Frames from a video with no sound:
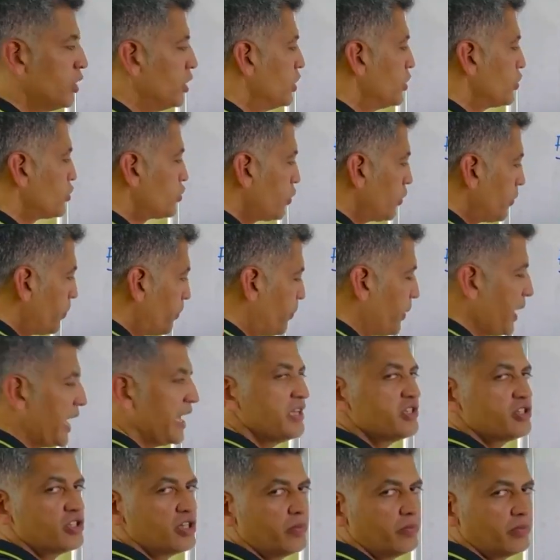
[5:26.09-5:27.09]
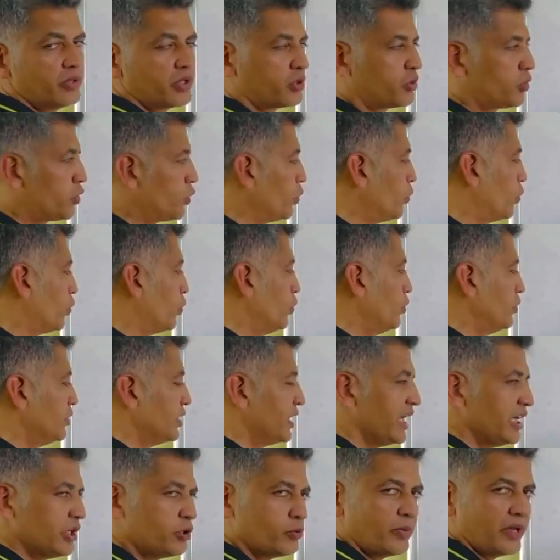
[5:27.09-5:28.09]
So page number 2
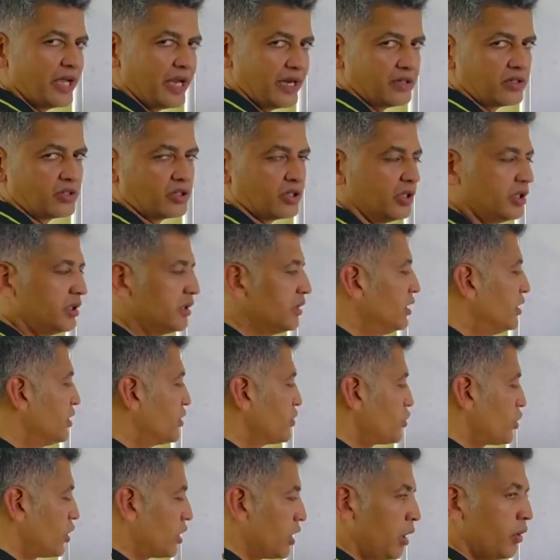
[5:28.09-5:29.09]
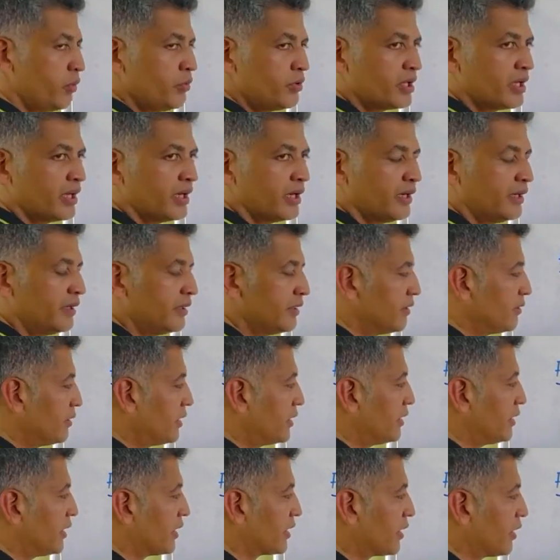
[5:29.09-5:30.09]
need to be entered. So now here,
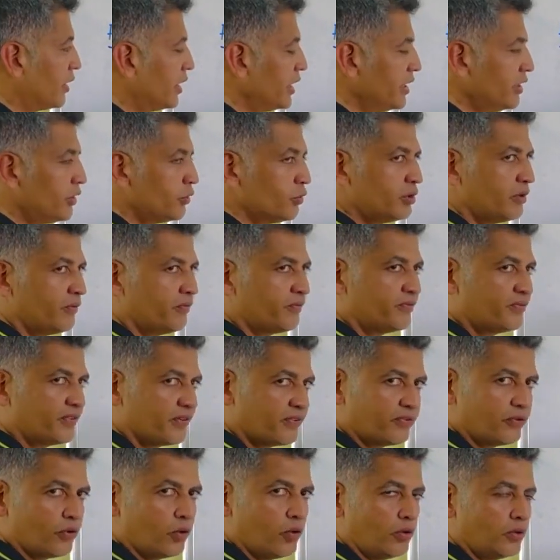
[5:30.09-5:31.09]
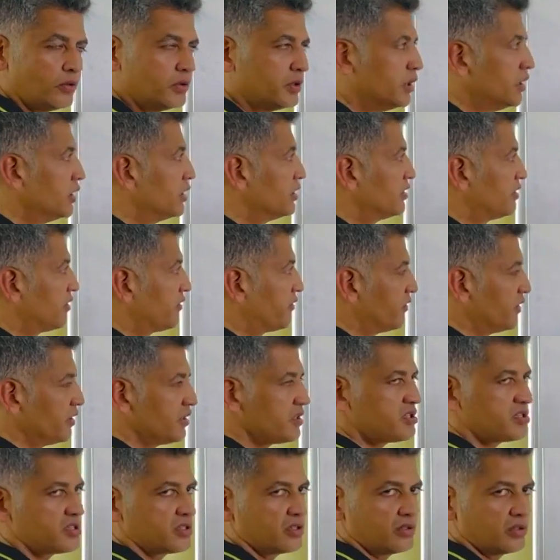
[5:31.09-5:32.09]
according to the FIFO, the
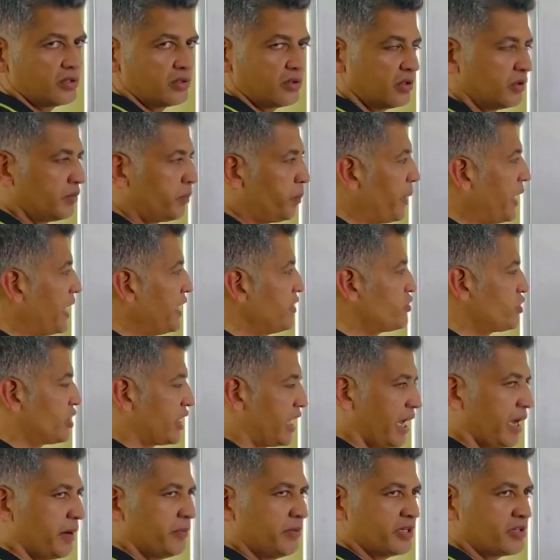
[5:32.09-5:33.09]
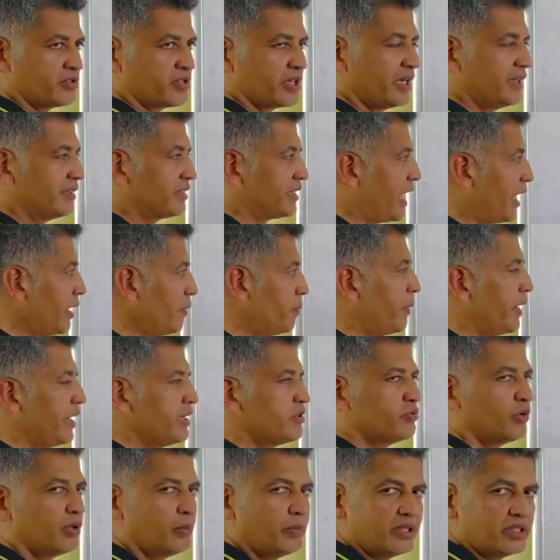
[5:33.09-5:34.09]
first page came inside, that
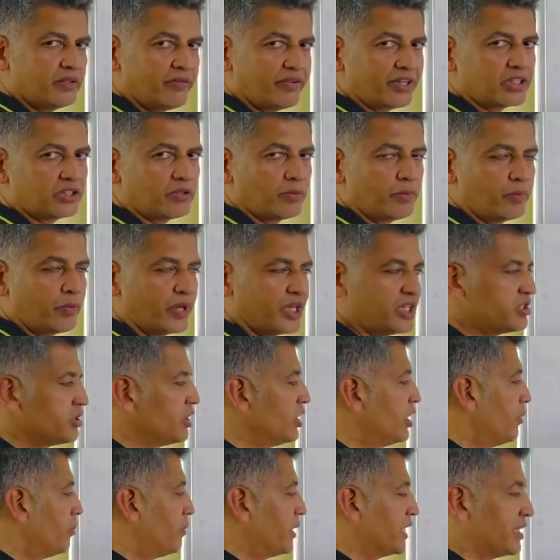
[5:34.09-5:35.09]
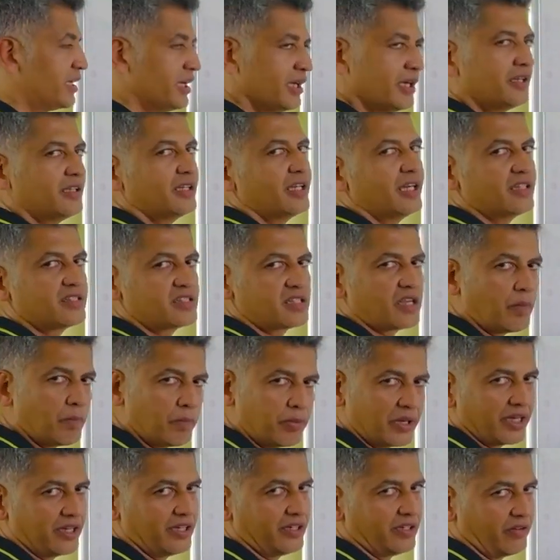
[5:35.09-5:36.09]
page will be the victim page, but here it's
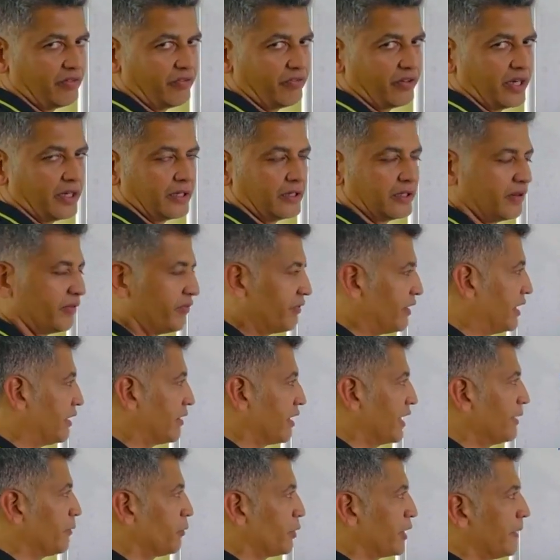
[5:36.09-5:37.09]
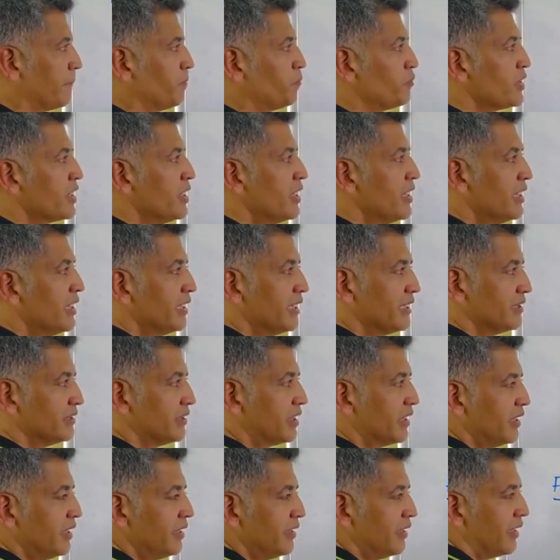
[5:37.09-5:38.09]
completely different, right? Okay.
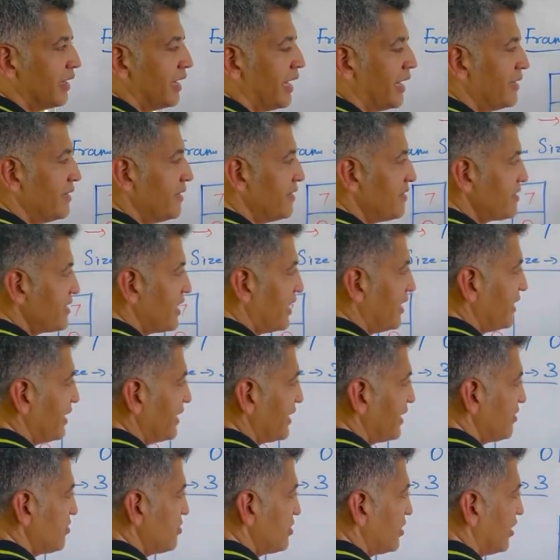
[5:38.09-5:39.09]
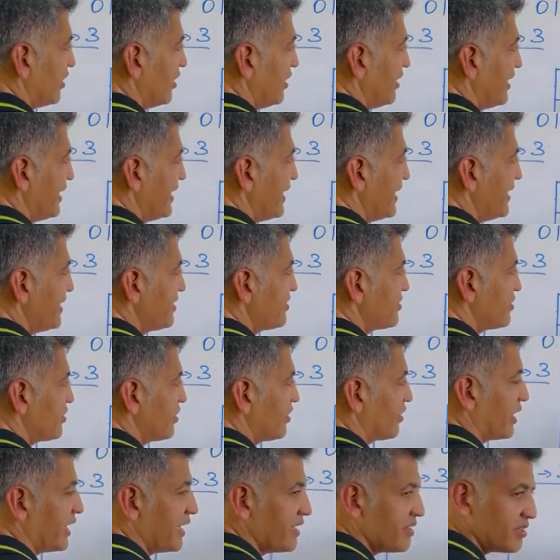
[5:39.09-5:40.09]
The understanding is
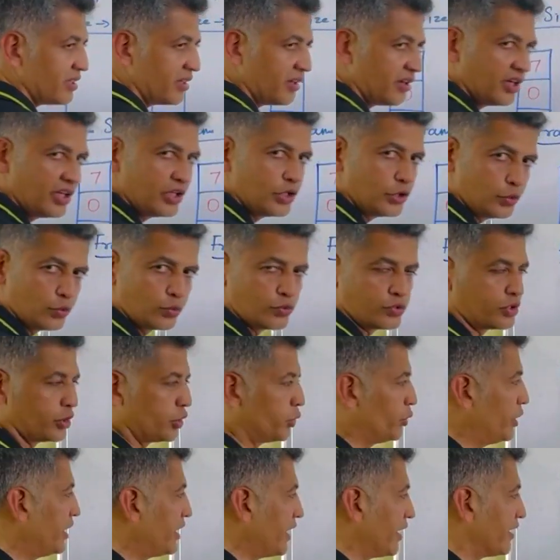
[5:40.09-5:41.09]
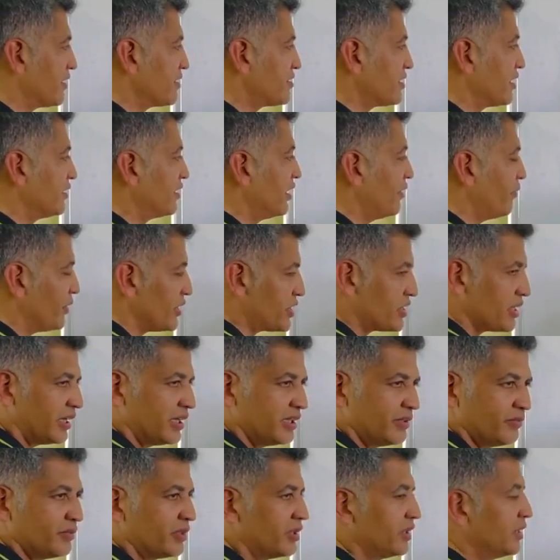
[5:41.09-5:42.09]
least recently used. You need to understand that which
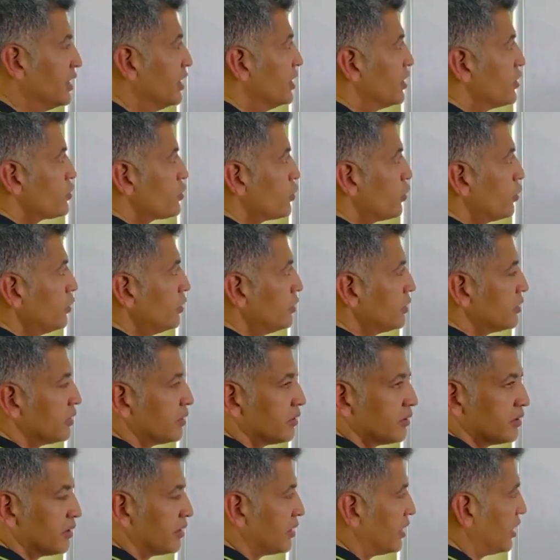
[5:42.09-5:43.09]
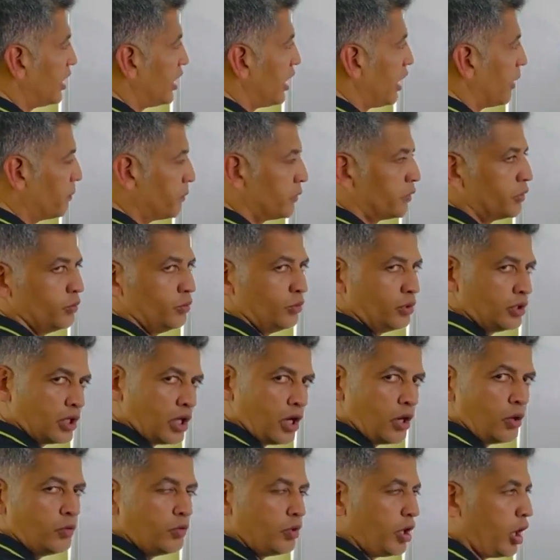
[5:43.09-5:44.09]
are, so up to
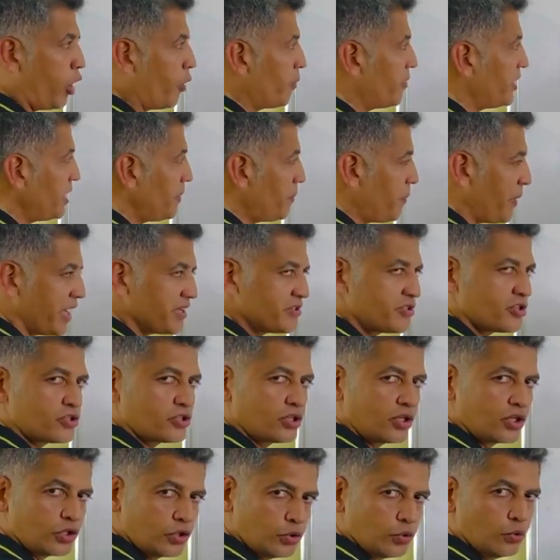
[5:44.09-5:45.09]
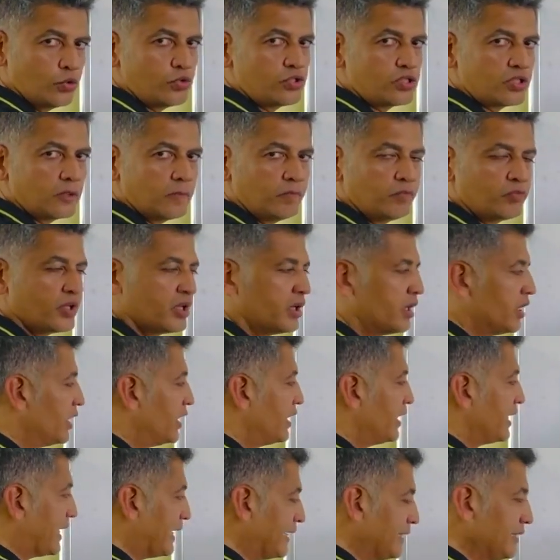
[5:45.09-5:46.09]
now, how many pages are used?
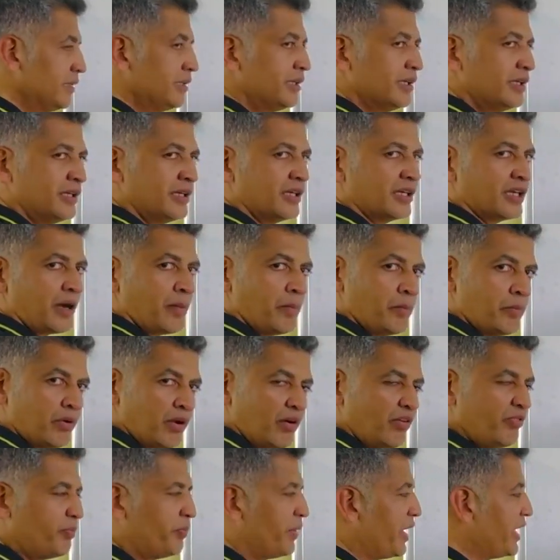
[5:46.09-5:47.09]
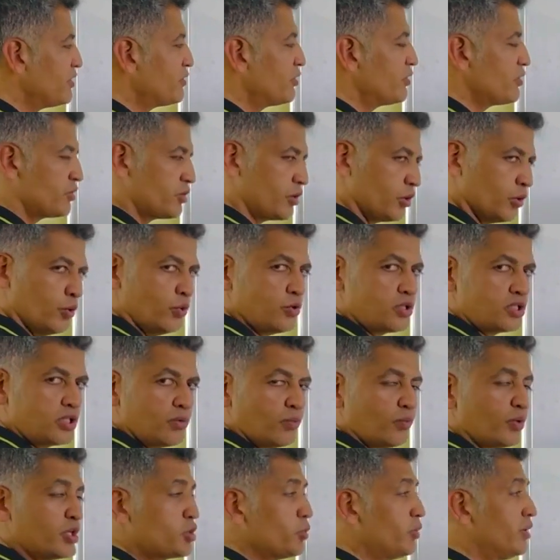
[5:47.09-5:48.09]
In the number of pages used,
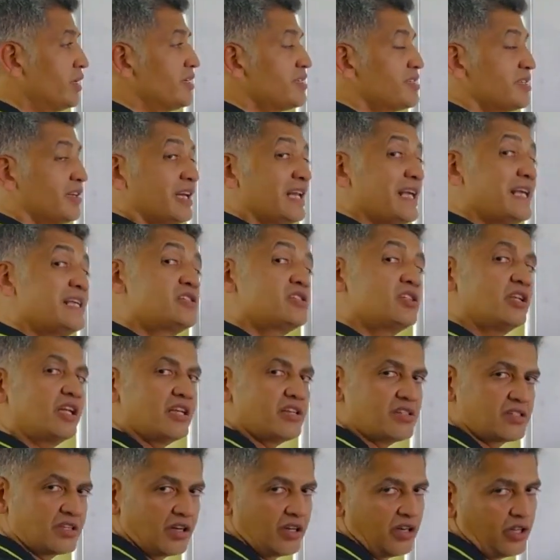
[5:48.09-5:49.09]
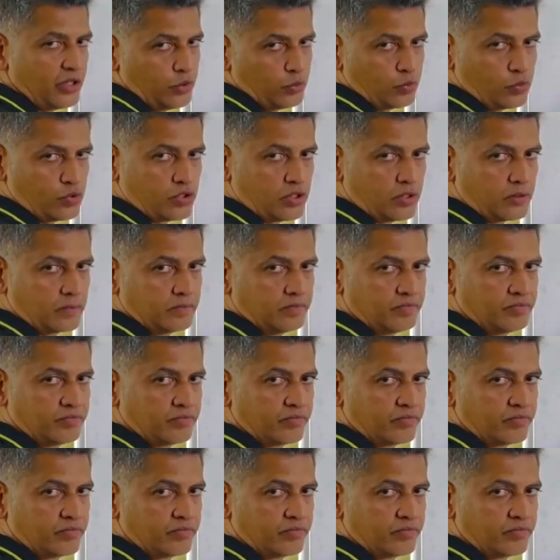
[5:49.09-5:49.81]
which one is least recently used?